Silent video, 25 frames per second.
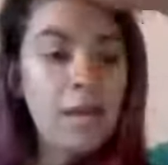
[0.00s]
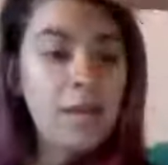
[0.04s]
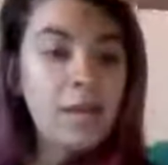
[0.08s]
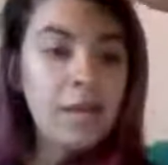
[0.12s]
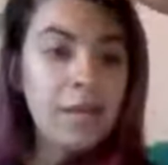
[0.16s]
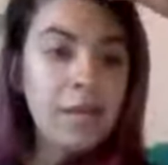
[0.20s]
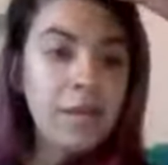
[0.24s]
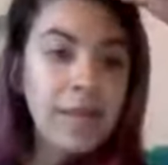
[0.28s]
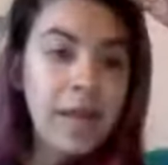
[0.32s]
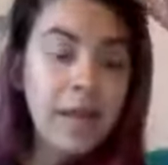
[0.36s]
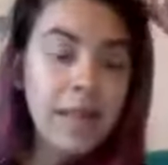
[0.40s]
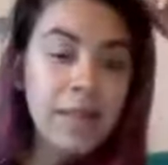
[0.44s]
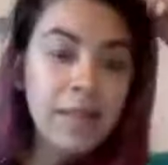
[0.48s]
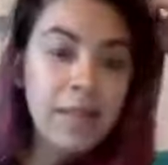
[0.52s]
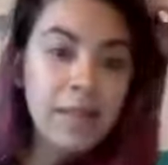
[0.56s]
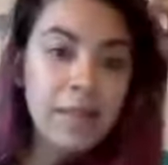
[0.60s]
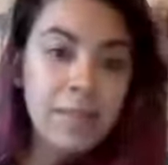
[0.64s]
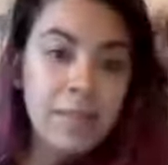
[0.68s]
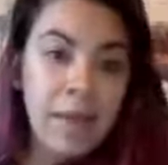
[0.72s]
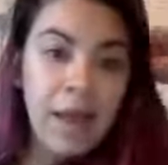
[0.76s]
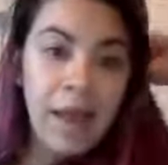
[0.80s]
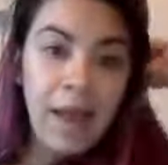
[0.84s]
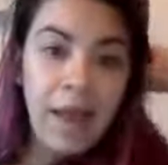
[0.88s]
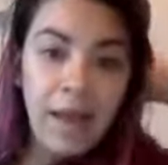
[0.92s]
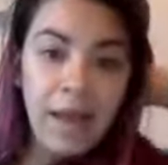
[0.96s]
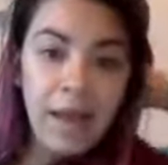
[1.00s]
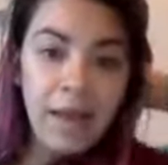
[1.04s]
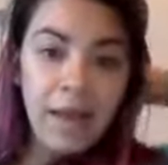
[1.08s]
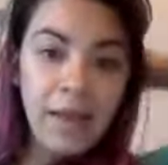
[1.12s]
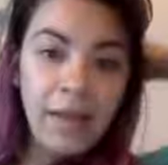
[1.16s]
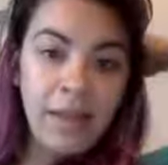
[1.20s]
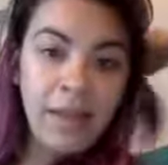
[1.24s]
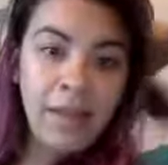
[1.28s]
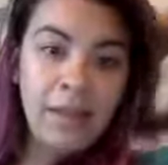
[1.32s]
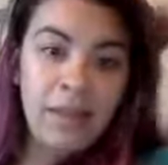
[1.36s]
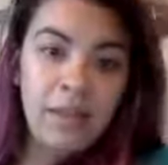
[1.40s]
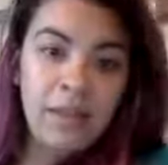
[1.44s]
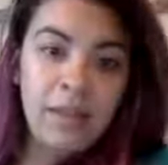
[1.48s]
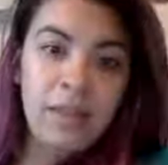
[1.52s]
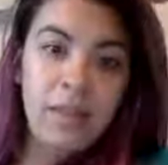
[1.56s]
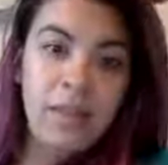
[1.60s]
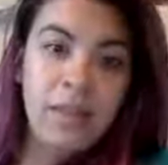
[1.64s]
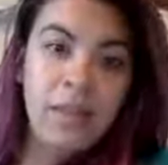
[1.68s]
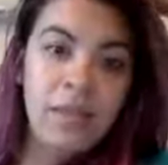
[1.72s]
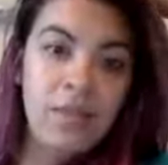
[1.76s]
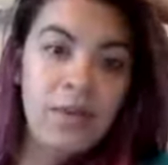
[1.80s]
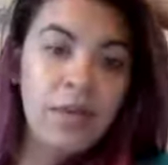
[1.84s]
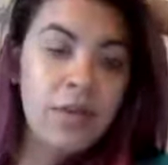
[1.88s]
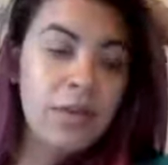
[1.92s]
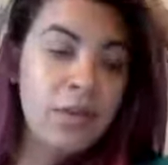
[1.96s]
that's my
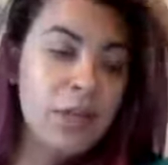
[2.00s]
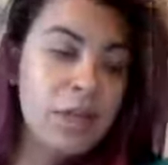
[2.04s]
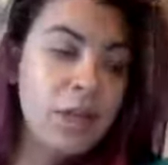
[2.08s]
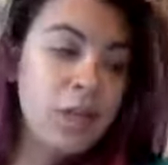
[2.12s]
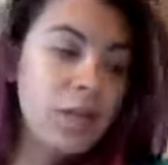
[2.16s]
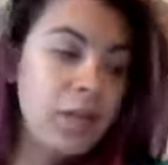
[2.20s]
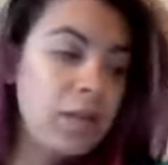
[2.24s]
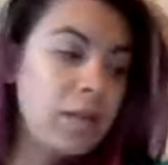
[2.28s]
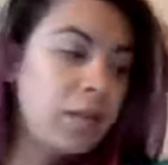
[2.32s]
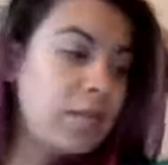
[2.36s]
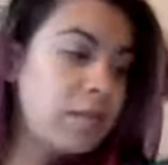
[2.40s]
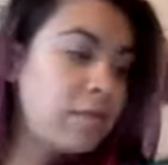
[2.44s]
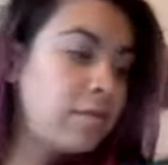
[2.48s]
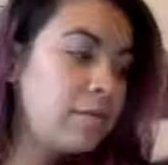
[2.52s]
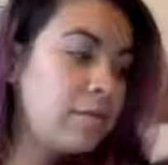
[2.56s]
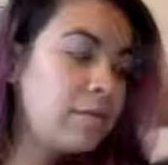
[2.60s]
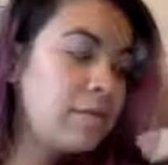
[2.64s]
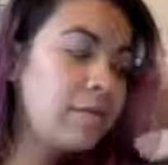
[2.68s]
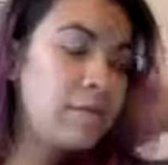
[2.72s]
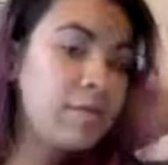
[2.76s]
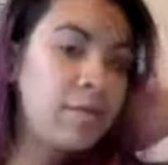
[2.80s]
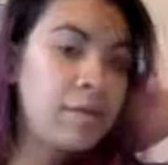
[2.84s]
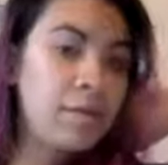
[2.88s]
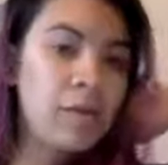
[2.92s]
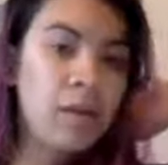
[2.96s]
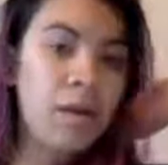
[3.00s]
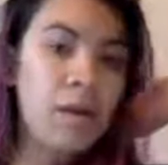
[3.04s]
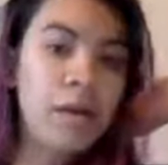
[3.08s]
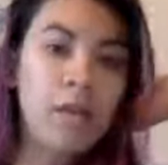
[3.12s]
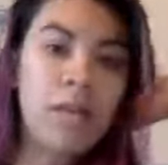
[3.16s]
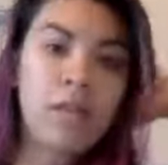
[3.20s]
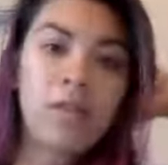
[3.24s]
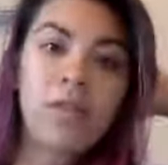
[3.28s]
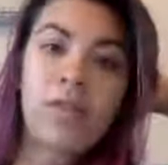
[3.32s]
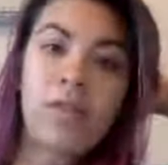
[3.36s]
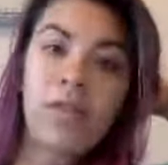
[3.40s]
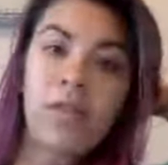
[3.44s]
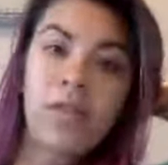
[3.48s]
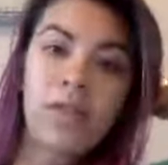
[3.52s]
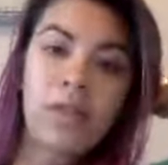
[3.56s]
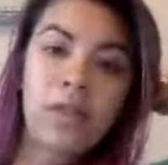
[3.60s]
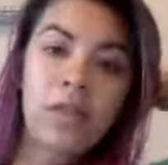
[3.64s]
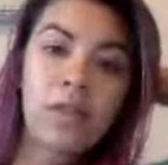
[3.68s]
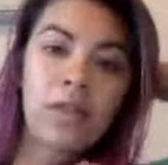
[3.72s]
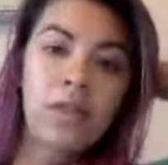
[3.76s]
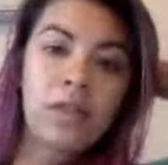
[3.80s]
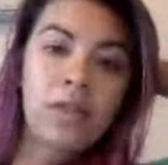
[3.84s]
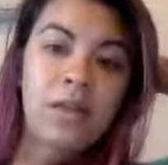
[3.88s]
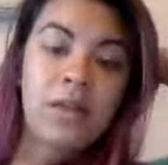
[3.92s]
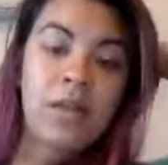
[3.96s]
diffuser, current
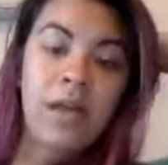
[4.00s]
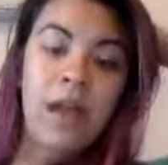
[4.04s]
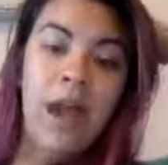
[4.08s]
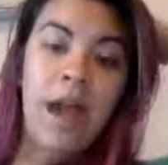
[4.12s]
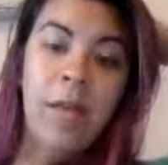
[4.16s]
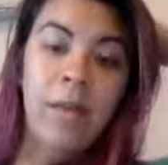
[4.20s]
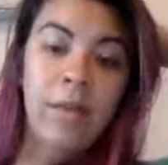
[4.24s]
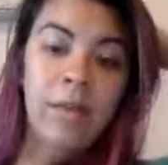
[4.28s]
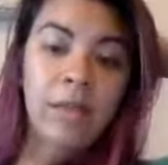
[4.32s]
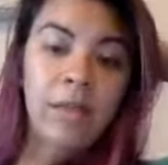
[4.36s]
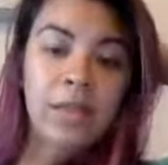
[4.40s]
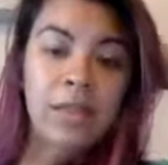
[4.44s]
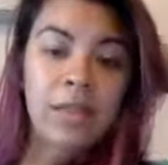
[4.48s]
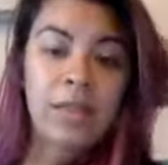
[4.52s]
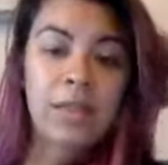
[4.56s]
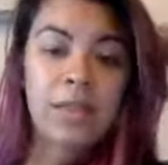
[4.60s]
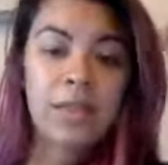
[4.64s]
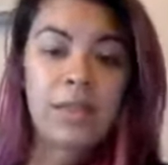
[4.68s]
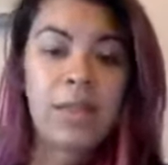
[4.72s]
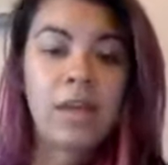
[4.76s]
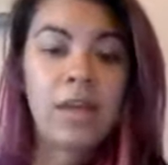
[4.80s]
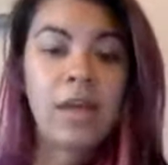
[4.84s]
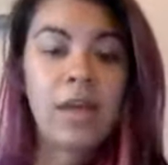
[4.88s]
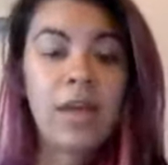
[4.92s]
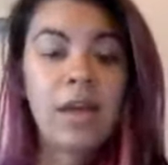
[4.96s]
diffuser habits.